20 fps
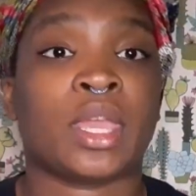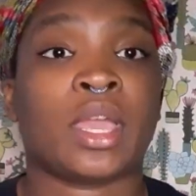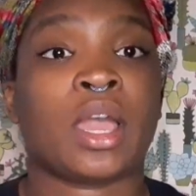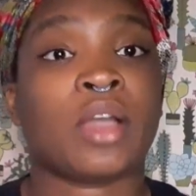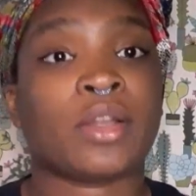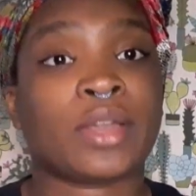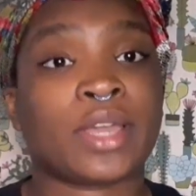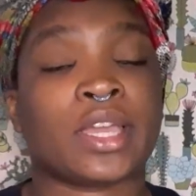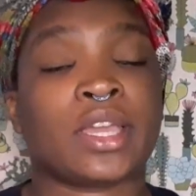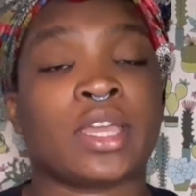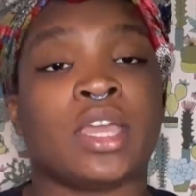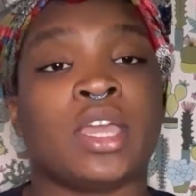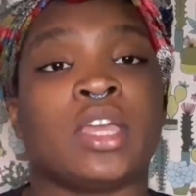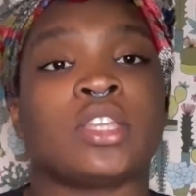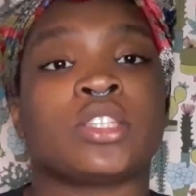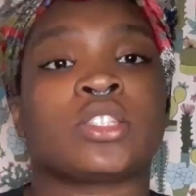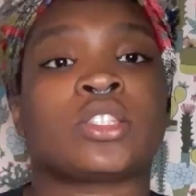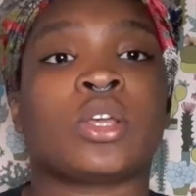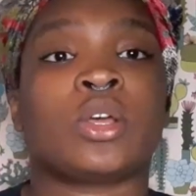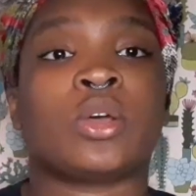Okay,
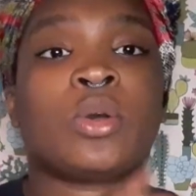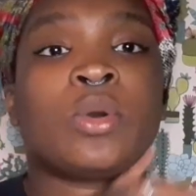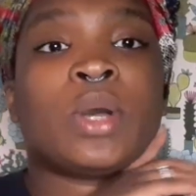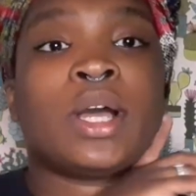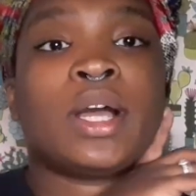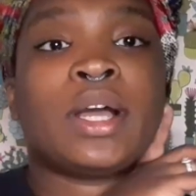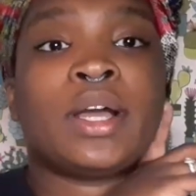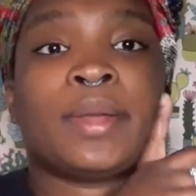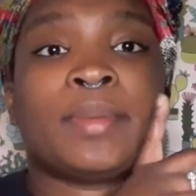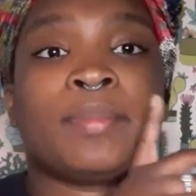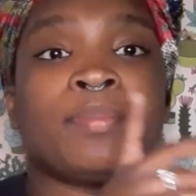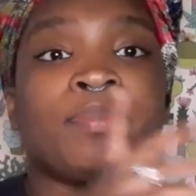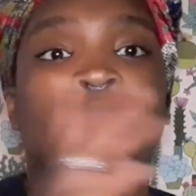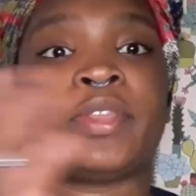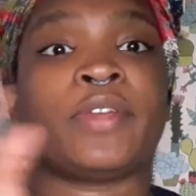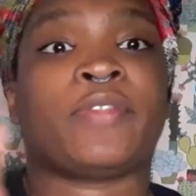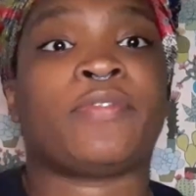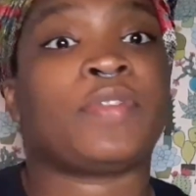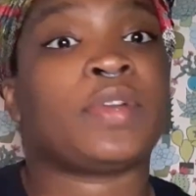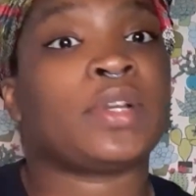so
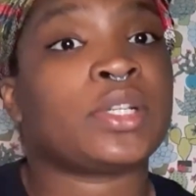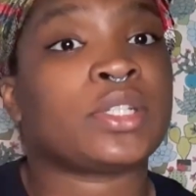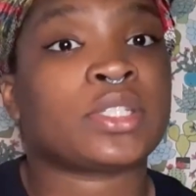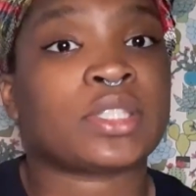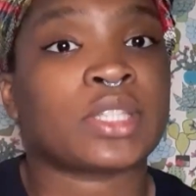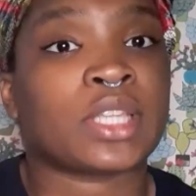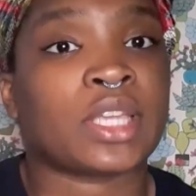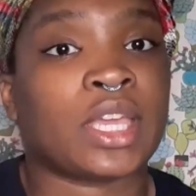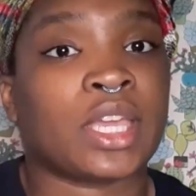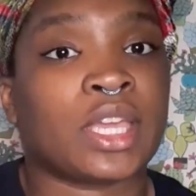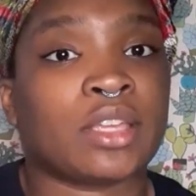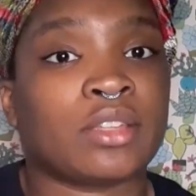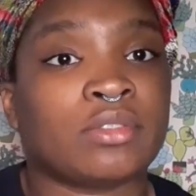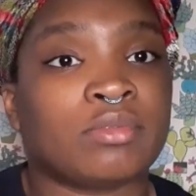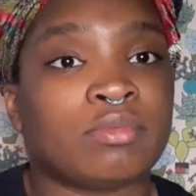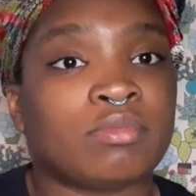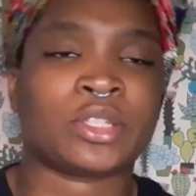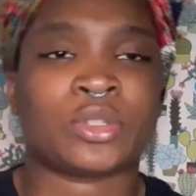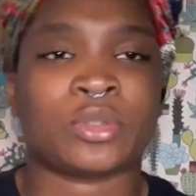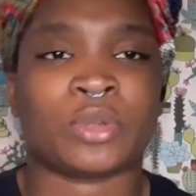the first thing,
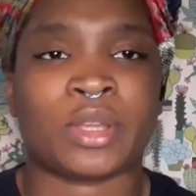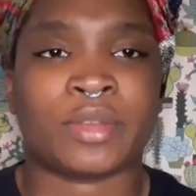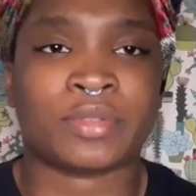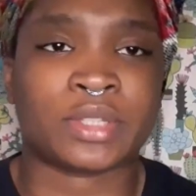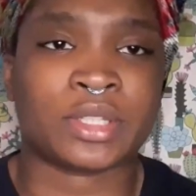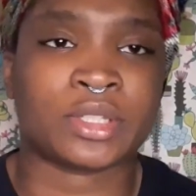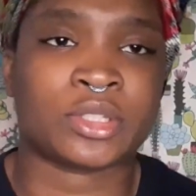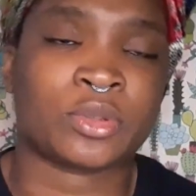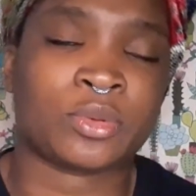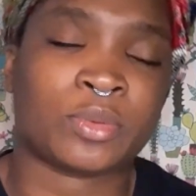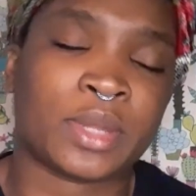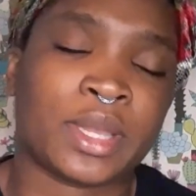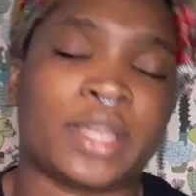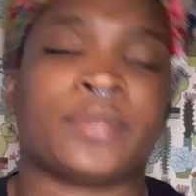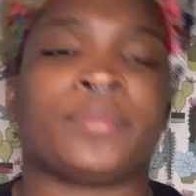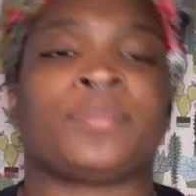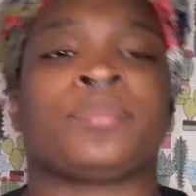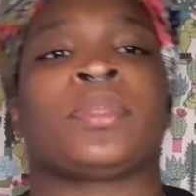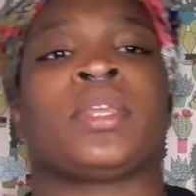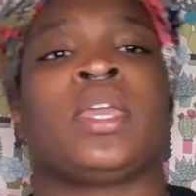make sure everything's
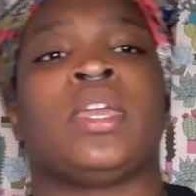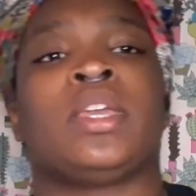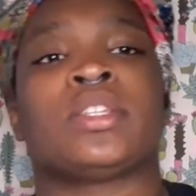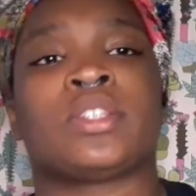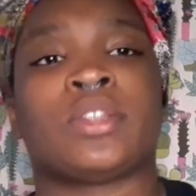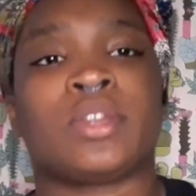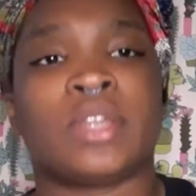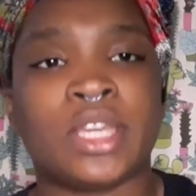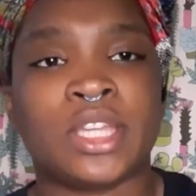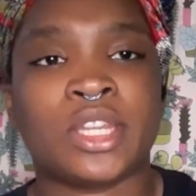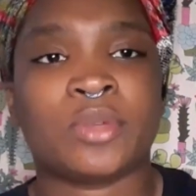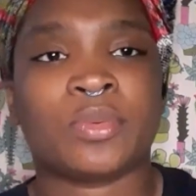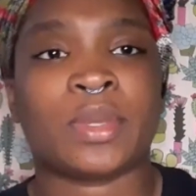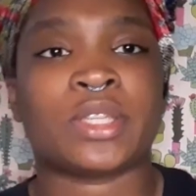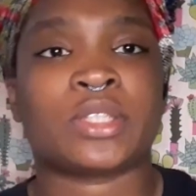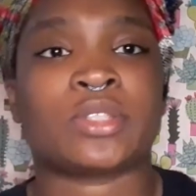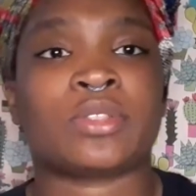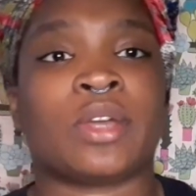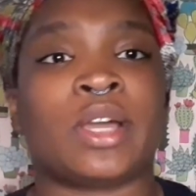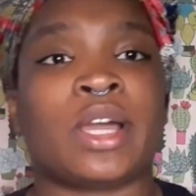correct. So anyway,
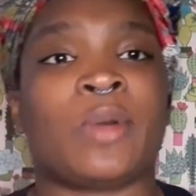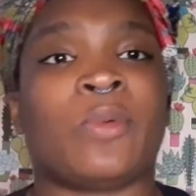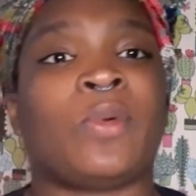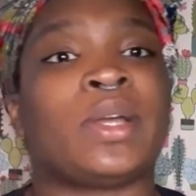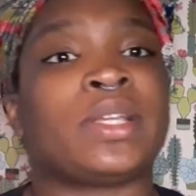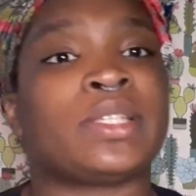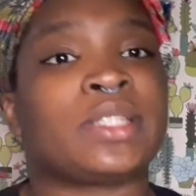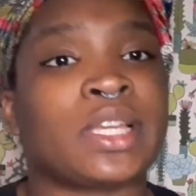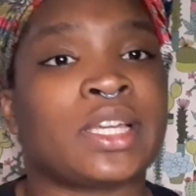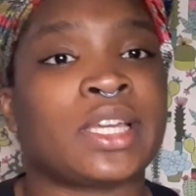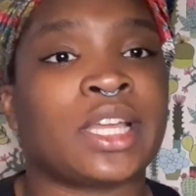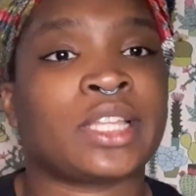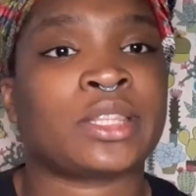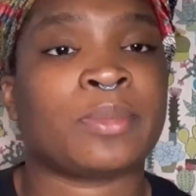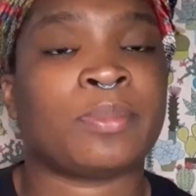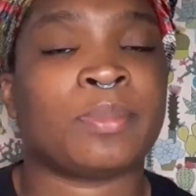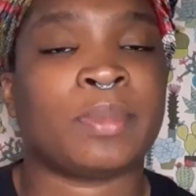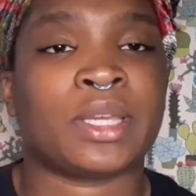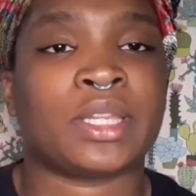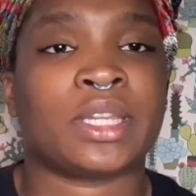once I got the
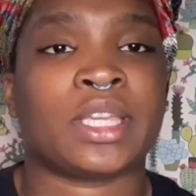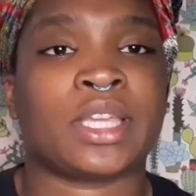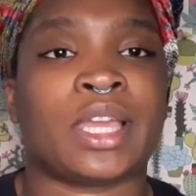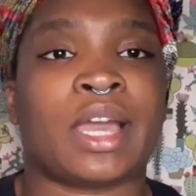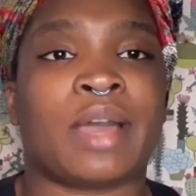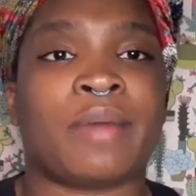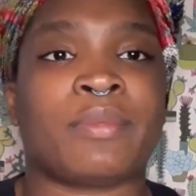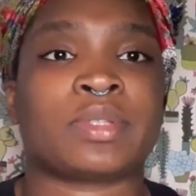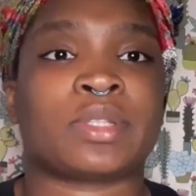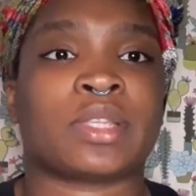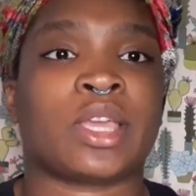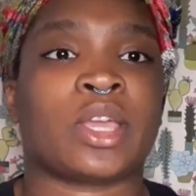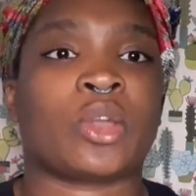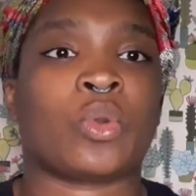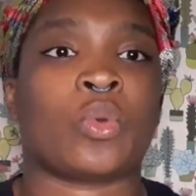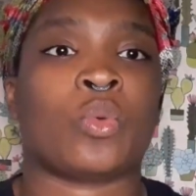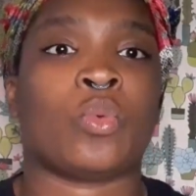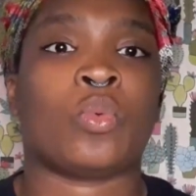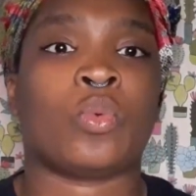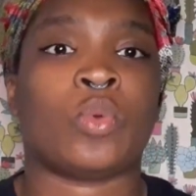money, I was like,
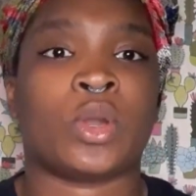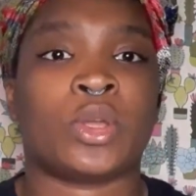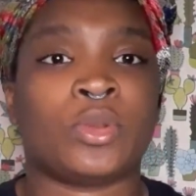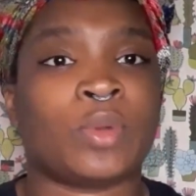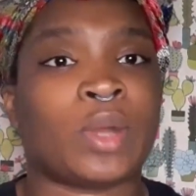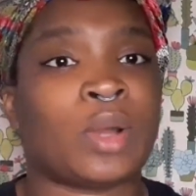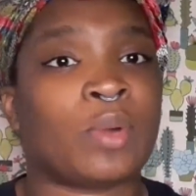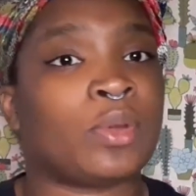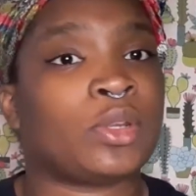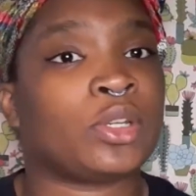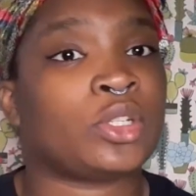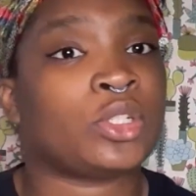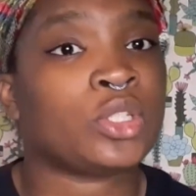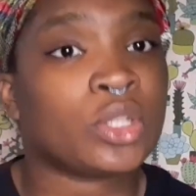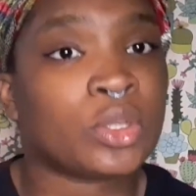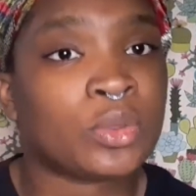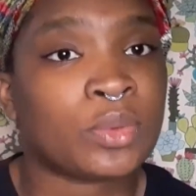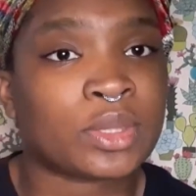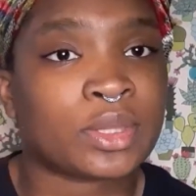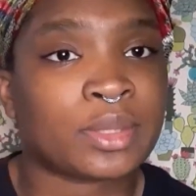what do I want to
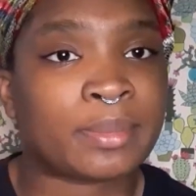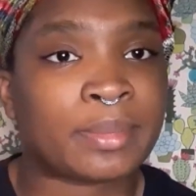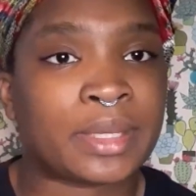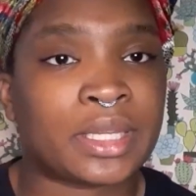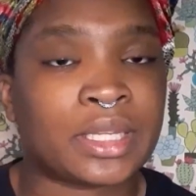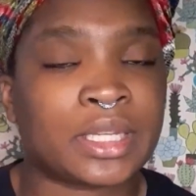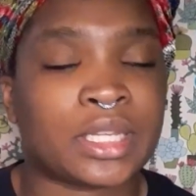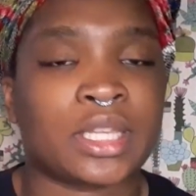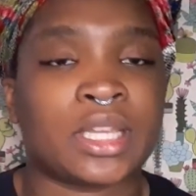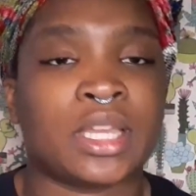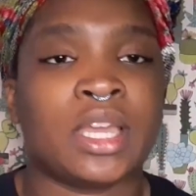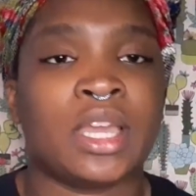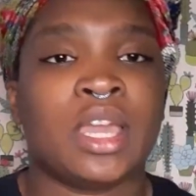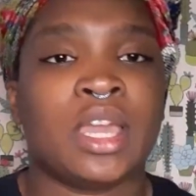do with the money?